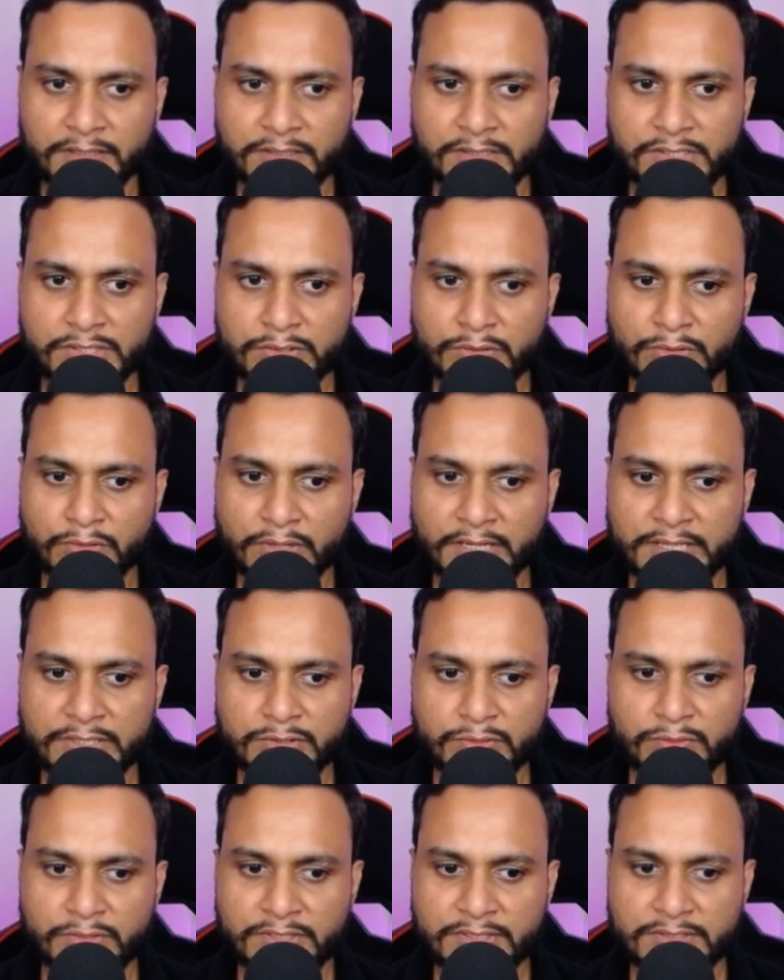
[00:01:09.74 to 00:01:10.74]
So as
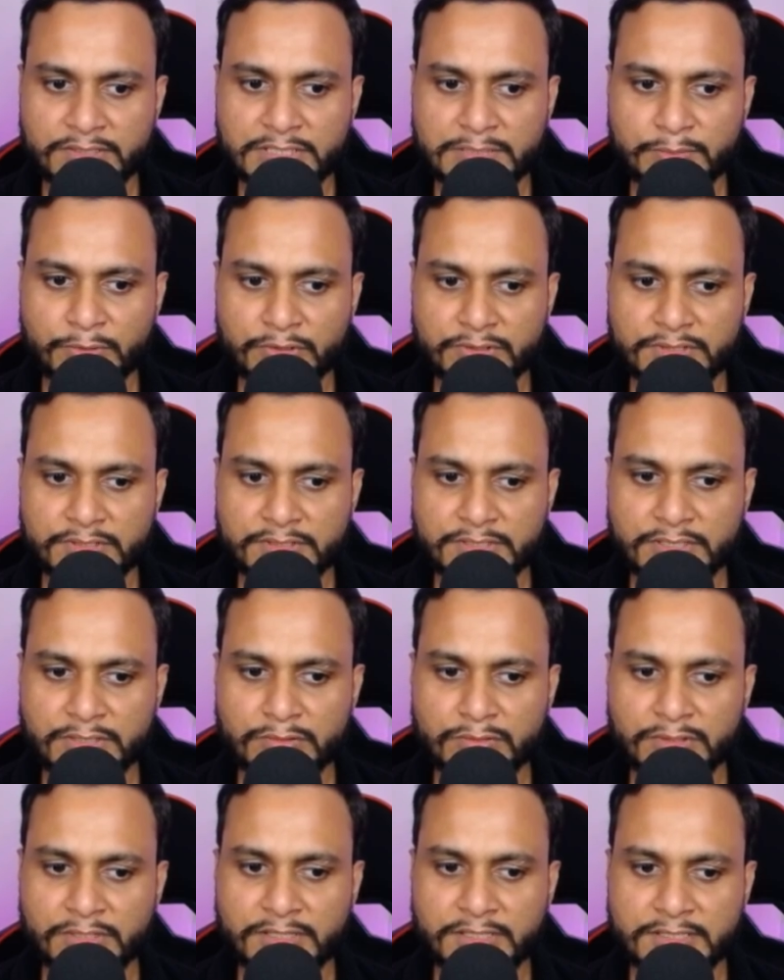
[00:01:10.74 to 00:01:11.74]
soon as this processing
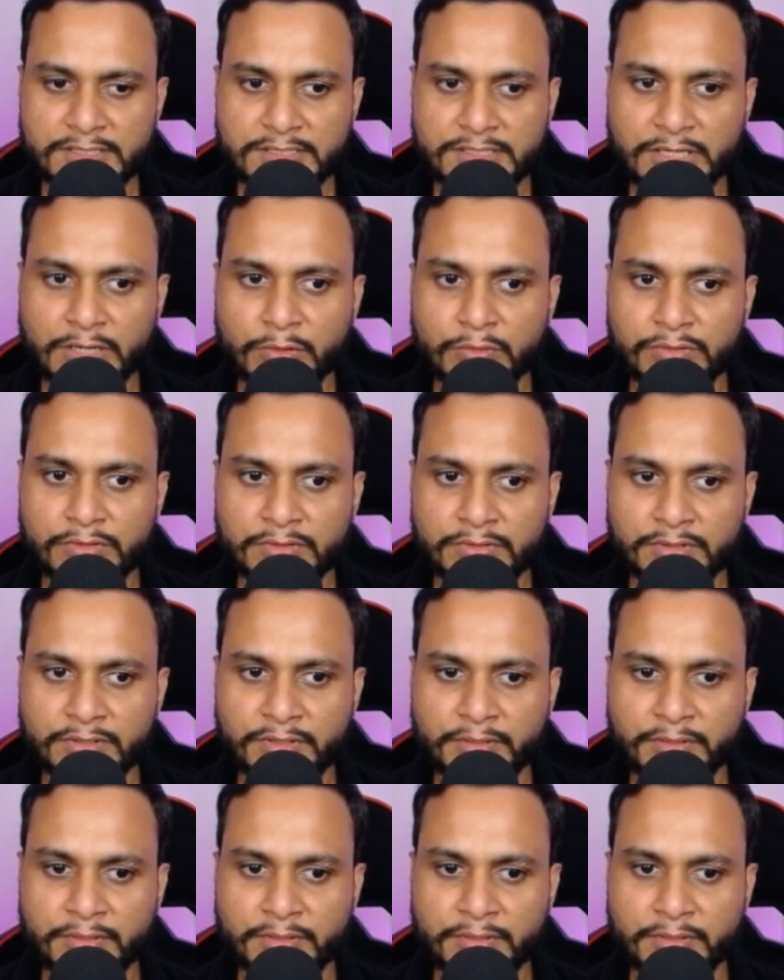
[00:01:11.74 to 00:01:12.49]
unit is down,